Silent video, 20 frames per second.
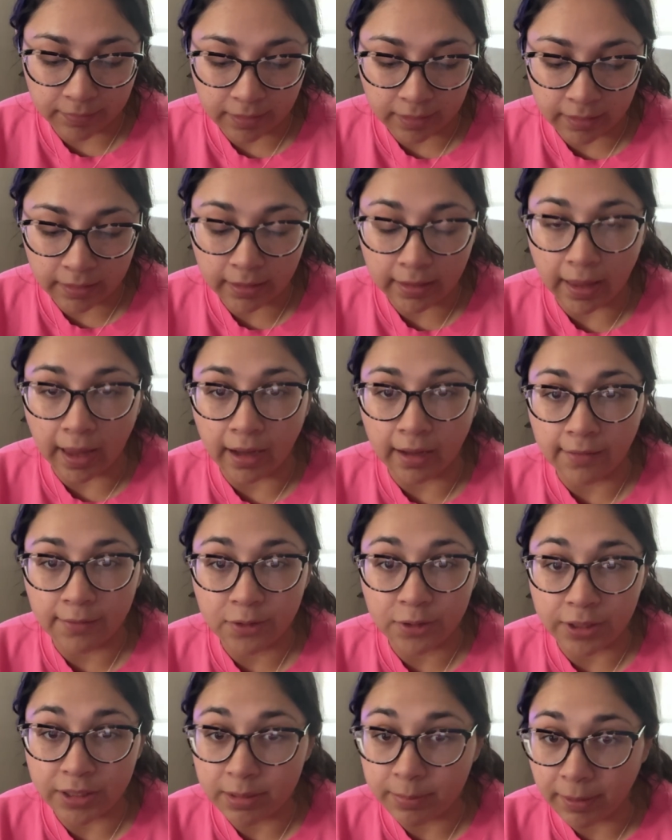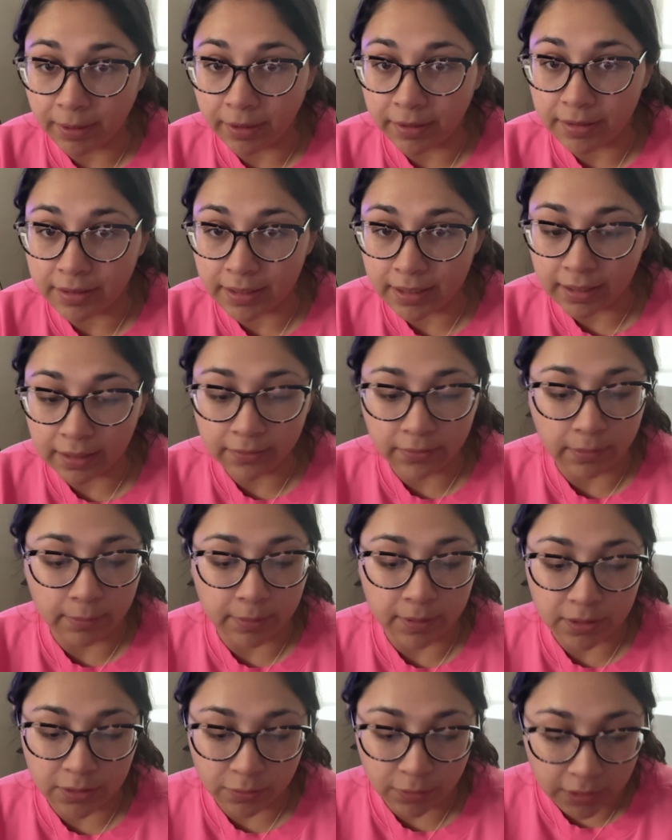lack of transparency from
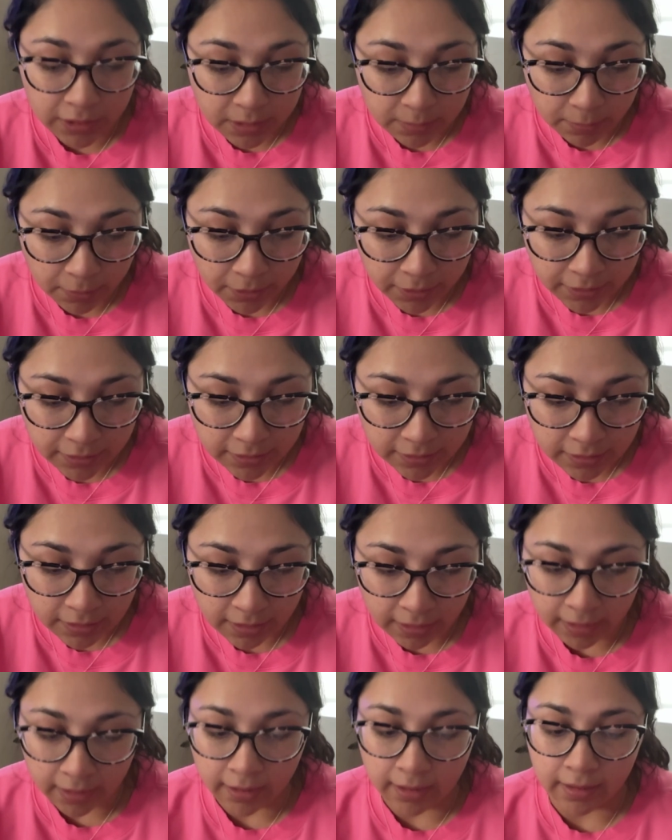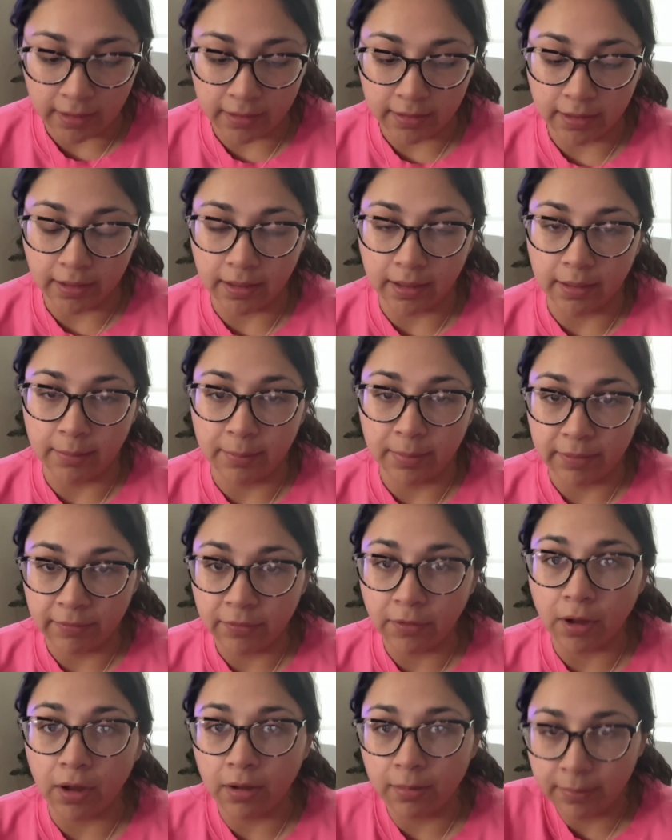the students' part, the
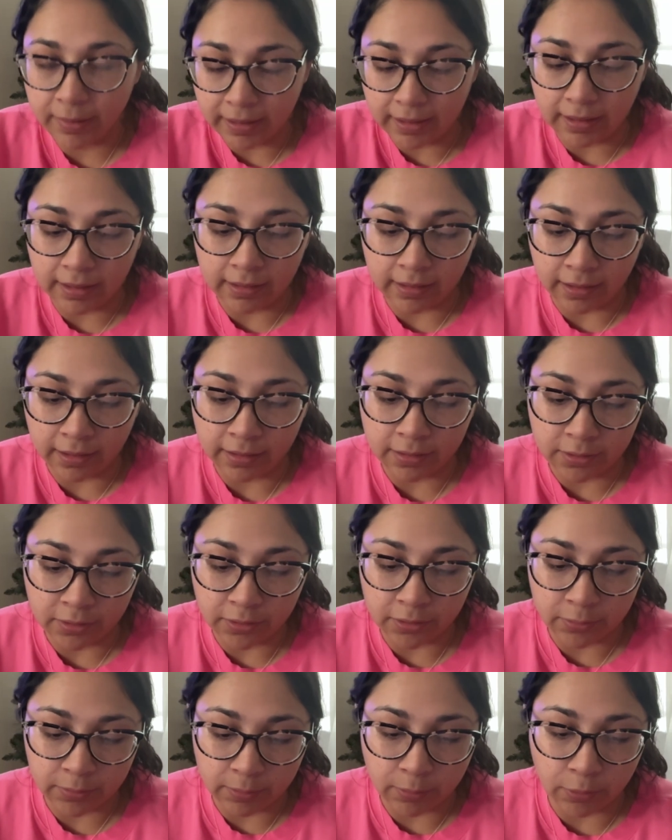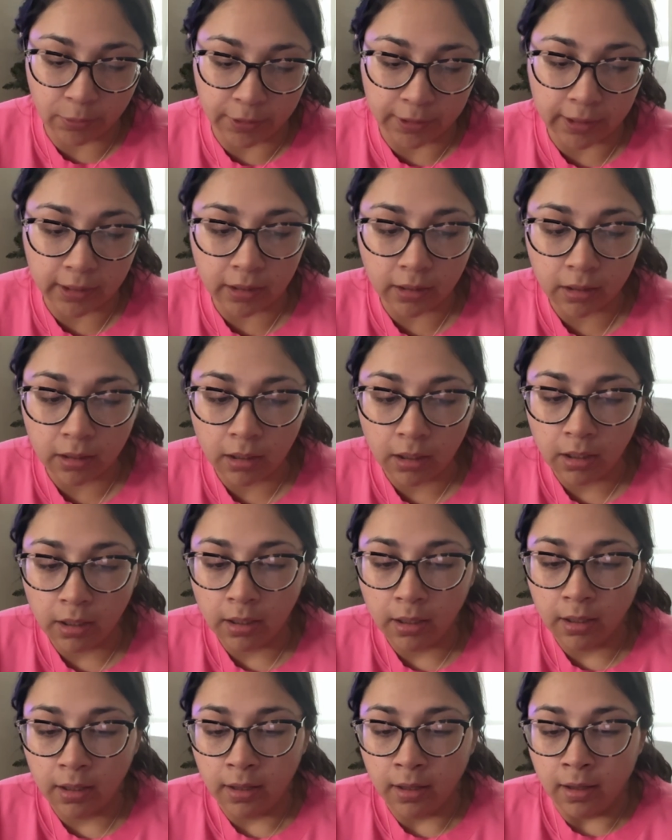pitfall being under reporting.
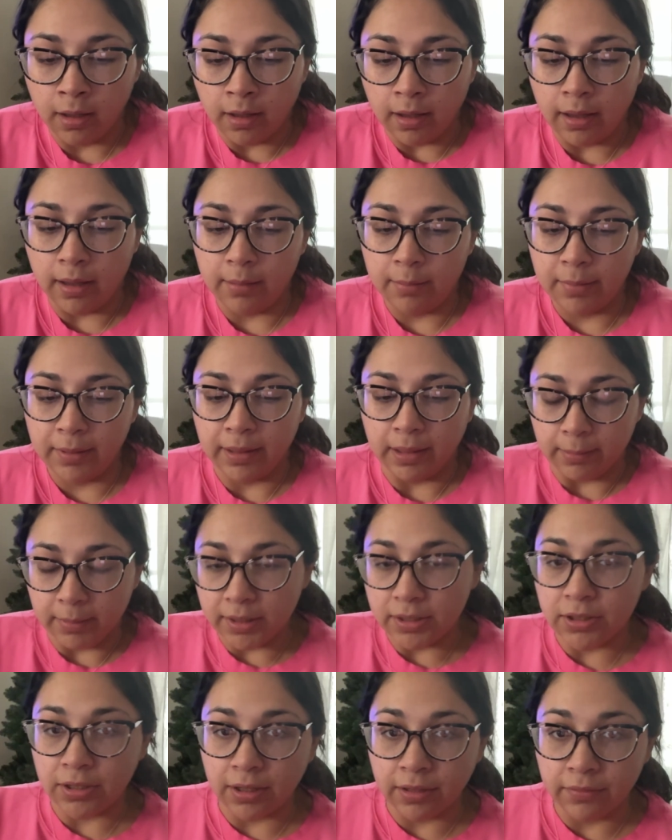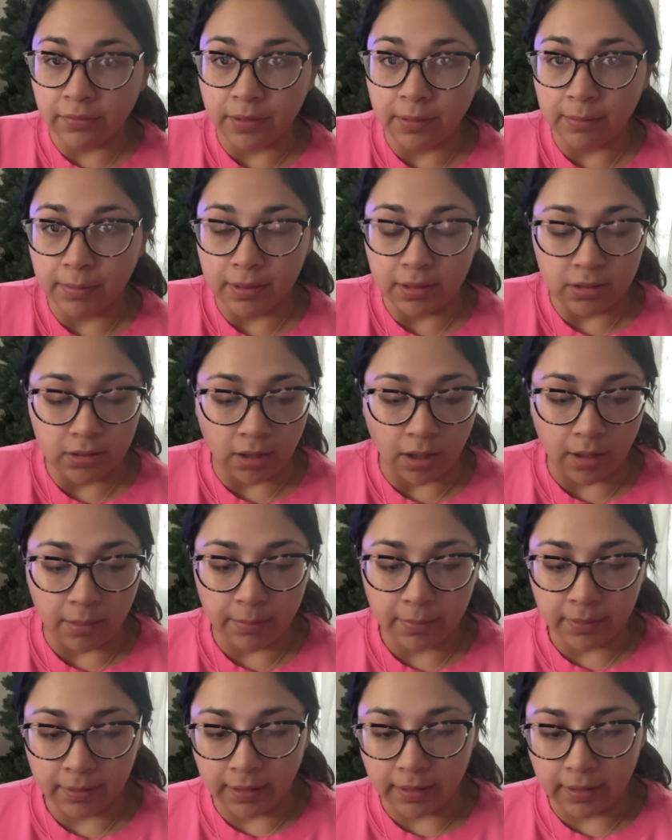But let me start from the top.